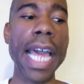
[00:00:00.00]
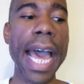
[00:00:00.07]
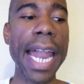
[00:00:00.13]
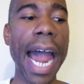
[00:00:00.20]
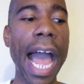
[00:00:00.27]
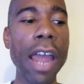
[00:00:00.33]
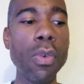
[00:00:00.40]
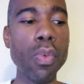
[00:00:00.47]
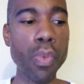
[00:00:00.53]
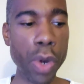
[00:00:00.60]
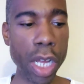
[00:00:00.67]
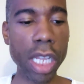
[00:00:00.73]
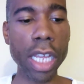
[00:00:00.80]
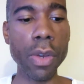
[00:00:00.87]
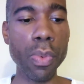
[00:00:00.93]
that I
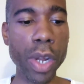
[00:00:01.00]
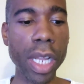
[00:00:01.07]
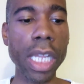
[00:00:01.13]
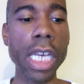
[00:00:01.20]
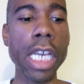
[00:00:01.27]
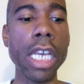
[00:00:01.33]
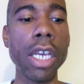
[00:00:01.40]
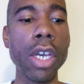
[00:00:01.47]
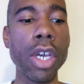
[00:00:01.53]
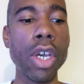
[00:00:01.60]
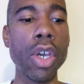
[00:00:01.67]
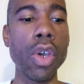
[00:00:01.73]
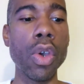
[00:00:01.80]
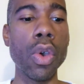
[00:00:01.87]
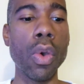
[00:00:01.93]
really, really
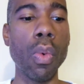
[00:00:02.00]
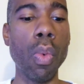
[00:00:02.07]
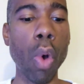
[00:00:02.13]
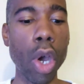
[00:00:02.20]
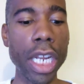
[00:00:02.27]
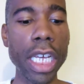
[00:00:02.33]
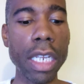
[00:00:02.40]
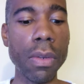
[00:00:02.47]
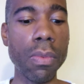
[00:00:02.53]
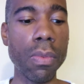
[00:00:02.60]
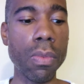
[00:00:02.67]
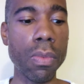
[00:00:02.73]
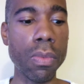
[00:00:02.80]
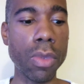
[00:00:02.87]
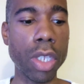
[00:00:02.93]
wanted
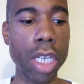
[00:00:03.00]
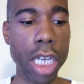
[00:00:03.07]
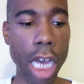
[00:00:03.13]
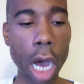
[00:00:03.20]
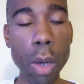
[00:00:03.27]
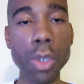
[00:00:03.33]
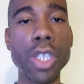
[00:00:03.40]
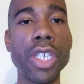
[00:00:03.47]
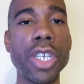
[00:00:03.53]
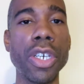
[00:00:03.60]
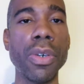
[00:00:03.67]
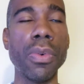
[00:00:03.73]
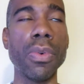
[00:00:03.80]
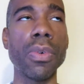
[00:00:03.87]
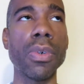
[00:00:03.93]
to go
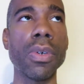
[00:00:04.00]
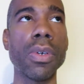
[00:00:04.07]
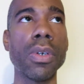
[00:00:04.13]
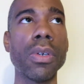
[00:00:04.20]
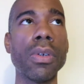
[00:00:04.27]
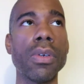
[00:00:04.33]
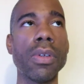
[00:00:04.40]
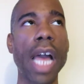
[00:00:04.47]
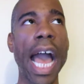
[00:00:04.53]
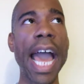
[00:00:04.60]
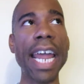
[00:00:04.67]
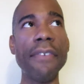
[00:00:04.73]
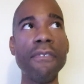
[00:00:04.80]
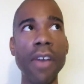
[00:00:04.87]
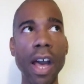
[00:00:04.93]
to.
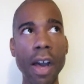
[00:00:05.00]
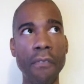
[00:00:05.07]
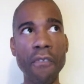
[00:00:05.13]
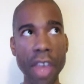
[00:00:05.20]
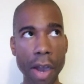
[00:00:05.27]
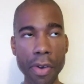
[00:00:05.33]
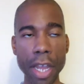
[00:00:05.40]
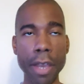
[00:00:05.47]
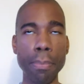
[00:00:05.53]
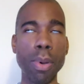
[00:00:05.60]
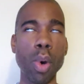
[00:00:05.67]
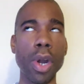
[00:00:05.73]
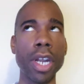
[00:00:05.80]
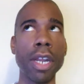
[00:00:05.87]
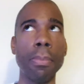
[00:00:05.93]
I had a very
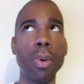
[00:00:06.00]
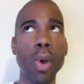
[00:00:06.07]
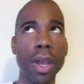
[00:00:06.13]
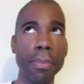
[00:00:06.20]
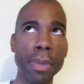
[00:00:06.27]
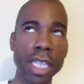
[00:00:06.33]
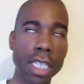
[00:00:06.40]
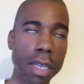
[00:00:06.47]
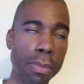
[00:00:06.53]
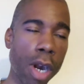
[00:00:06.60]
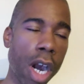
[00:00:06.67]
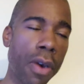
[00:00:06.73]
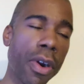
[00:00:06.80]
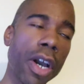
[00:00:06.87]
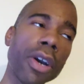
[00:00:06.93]
important appointment
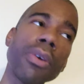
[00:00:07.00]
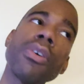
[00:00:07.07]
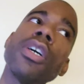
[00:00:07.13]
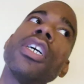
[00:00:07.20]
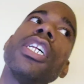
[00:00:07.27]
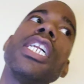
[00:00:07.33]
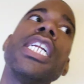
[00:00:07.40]
tomorrow.